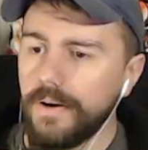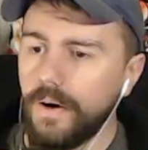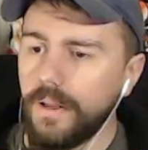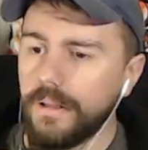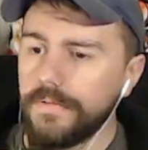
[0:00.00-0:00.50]

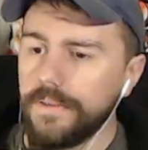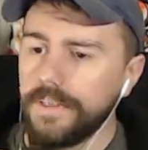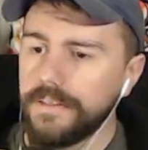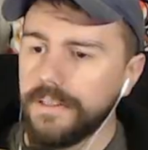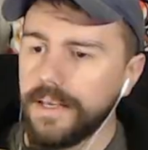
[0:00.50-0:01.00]
all of
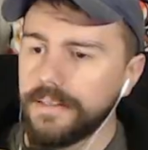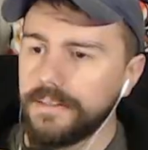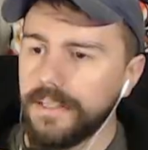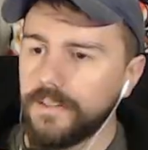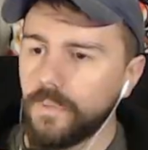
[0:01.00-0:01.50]
these
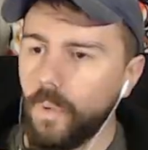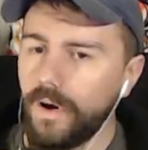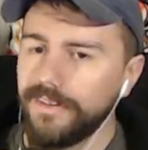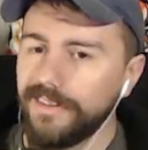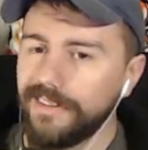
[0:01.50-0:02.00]
DSTs
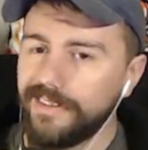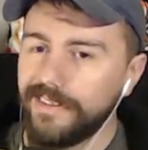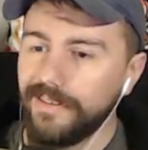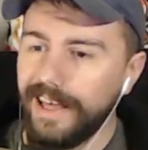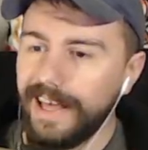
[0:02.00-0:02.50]
once and
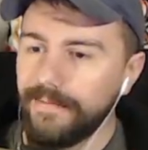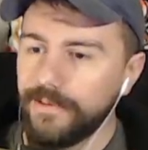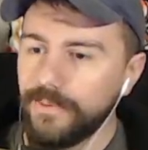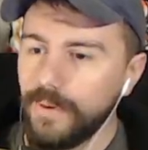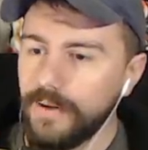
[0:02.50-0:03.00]
still have
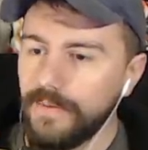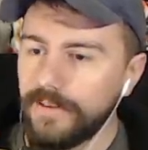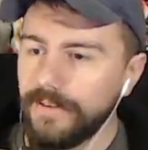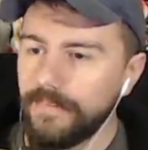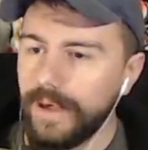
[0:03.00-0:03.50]

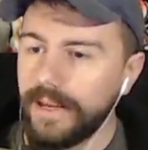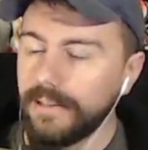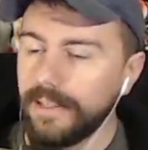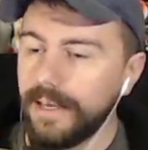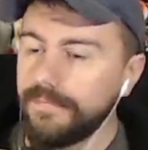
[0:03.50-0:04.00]
1200 mana
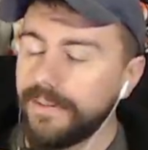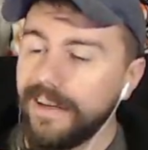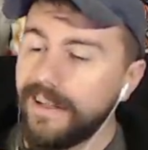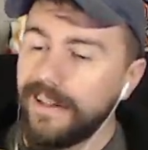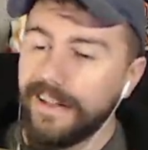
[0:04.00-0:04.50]
left.
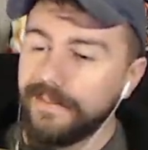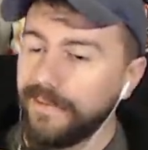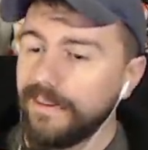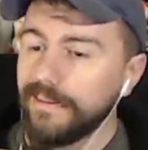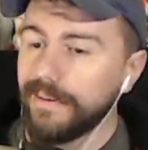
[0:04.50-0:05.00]
That's
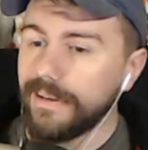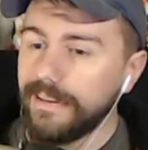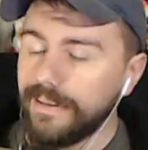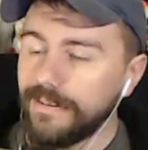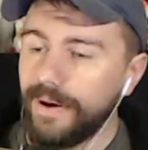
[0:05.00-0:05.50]
one of the great
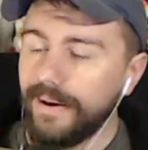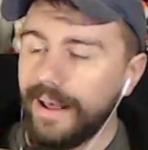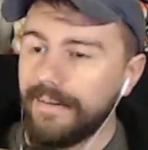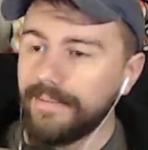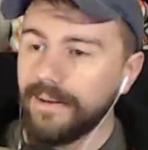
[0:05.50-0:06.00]
things about
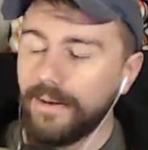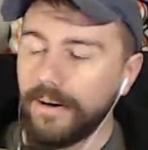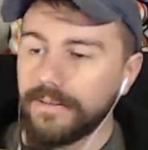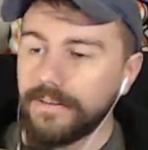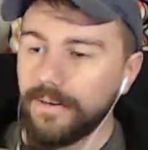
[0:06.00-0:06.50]
having
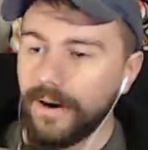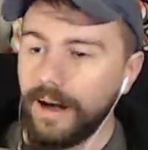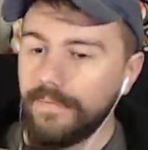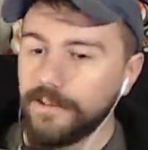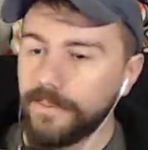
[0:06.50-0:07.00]
hardcore
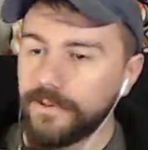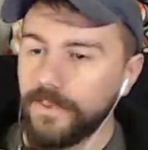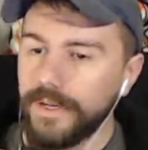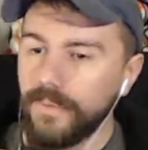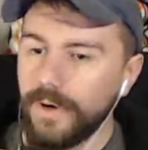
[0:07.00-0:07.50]
office
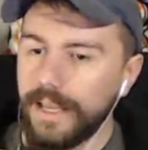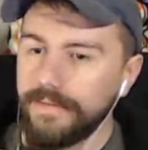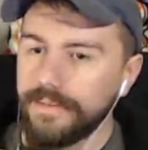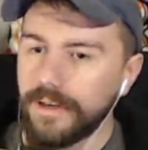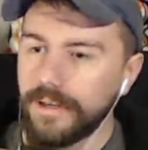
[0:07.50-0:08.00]
between
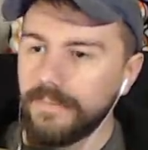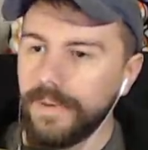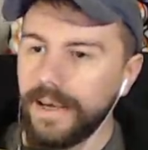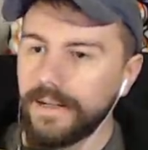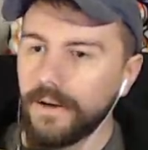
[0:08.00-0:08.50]
waves. None of the
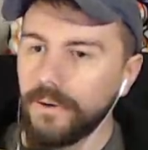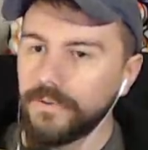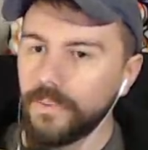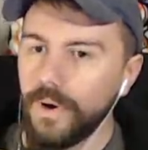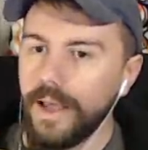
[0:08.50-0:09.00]
mana goes
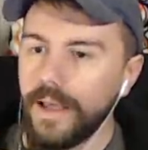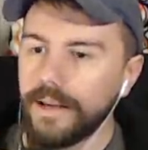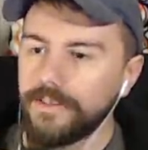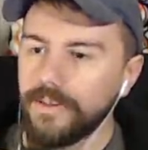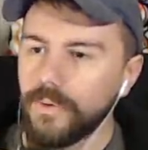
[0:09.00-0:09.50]
away.
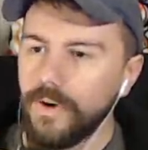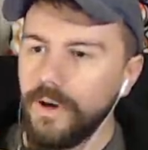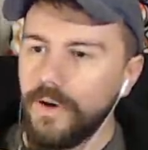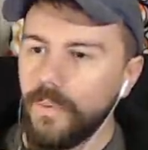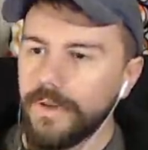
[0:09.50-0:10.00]
So
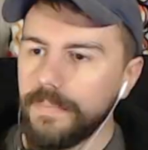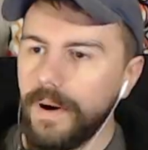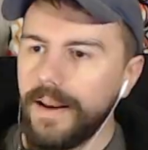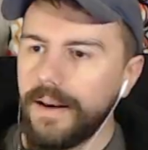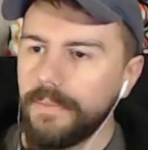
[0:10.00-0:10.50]
what you
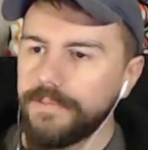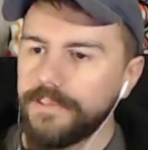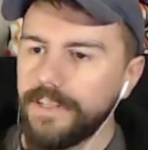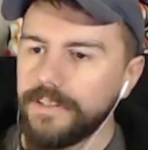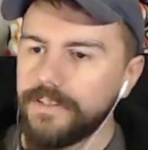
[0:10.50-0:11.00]
might end up
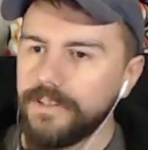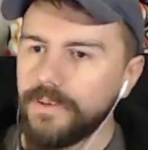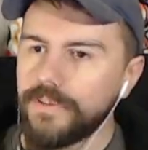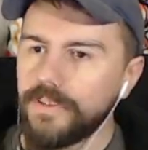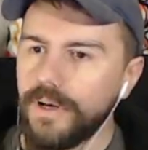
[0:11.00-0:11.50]
seeing
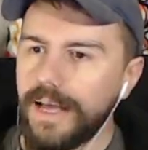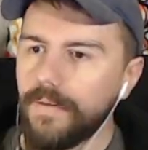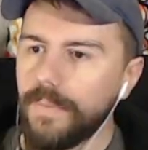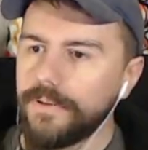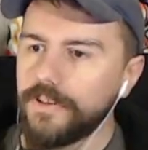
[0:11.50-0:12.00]
too is you'll have a
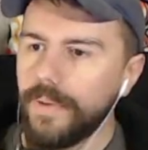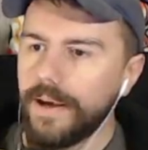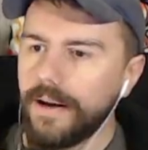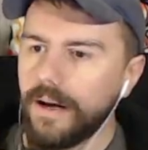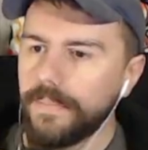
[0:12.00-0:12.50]
bunch of
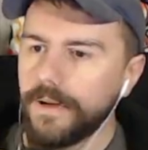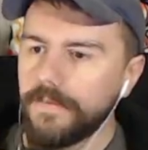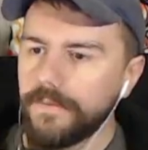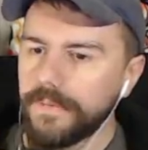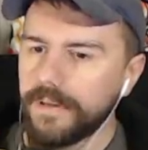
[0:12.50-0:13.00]
mana up here
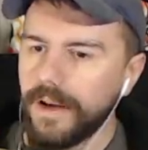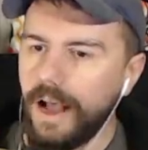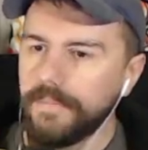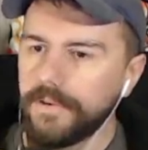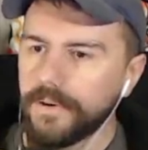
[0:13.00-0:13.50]
from the
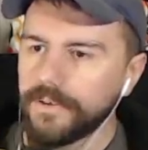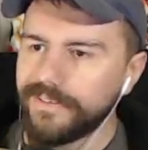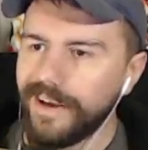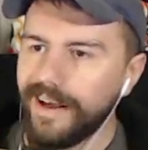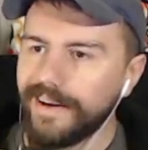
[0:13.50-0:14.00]
copter ogres
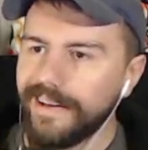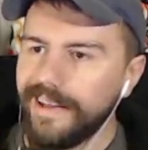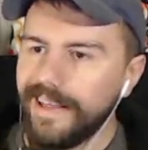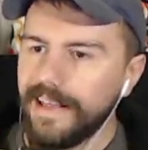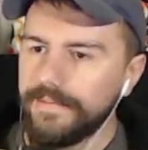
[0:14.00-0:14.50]
dying
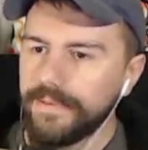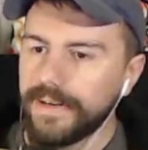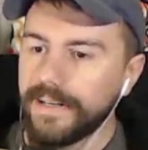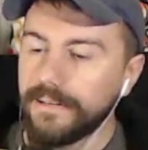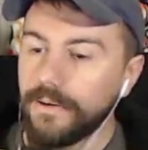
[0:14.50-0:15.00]
if they're
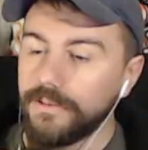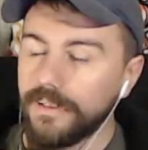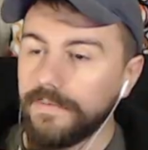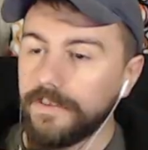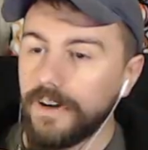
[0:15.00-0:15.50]
getting close
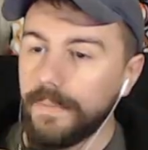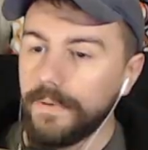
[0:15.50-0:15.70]
enough to drop